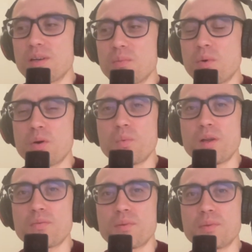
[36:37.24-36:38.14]
walk away
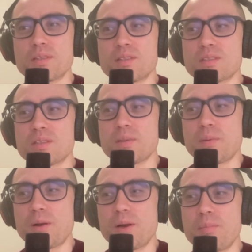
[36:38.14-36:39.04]
from it.
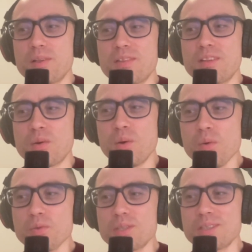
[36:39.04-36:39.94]
But the
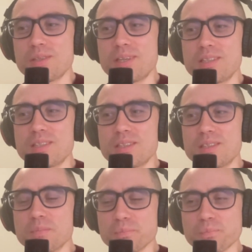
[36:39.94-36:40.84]
code
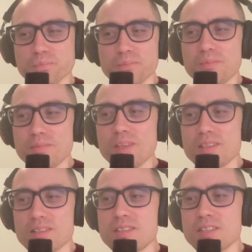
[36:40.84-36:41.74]
generation
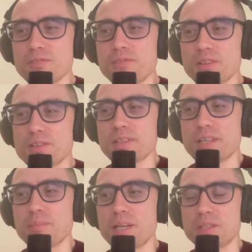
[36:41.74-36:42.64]
still feels
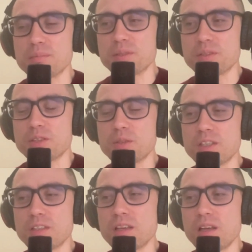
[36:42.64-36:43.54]
like magic because you
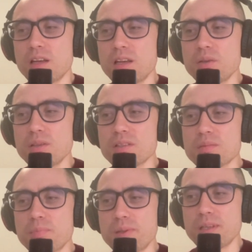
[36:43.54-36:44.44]
can
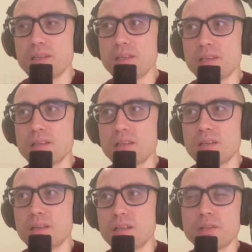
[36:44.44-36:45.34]
explain,
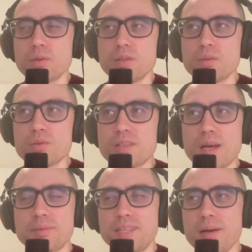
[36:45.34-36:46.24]
like you can use
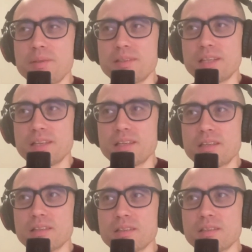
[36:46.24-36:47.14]
tab and
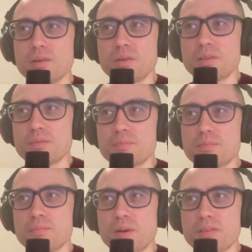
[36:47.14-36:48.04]
like on a
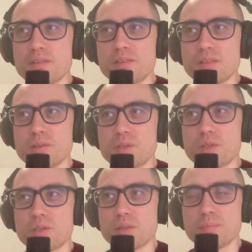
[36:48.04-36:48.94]
method
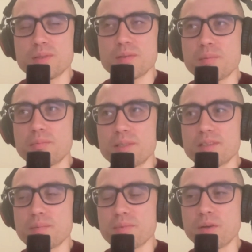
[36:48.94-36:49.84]
signature complete
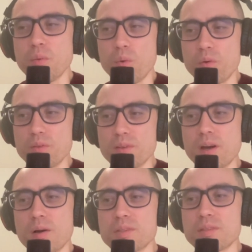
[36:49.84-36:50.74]
something, or on the
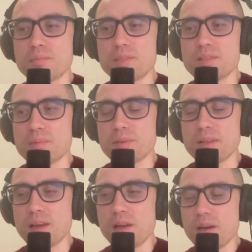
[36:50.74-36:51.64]
comment complete
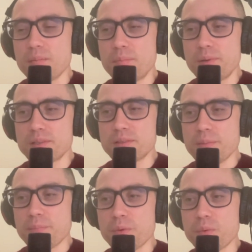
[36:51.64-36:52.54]
something. But
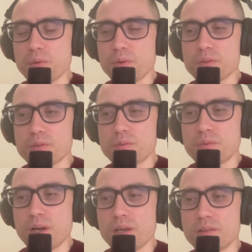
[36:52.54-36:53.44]
you could also
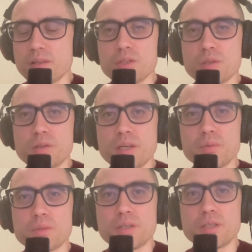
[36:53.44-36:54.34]
write natural
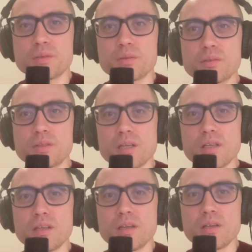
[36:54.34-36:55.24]
language, right? You could
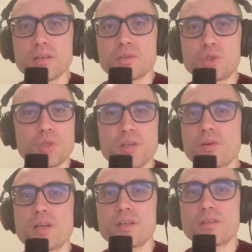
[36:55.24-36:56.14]
say
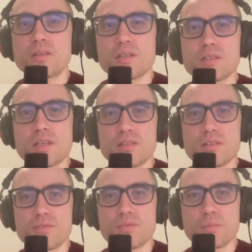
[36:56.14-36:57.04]
generate test
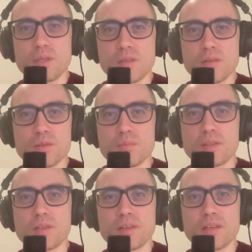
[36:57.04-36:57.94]
cases for me or
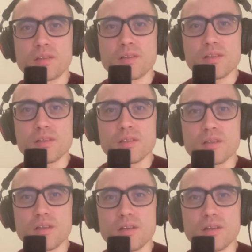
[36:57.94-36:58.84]
something like that, right?
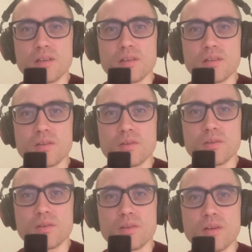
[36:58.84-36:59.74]
And
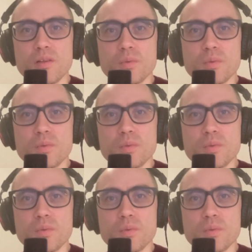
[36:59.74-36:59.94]
it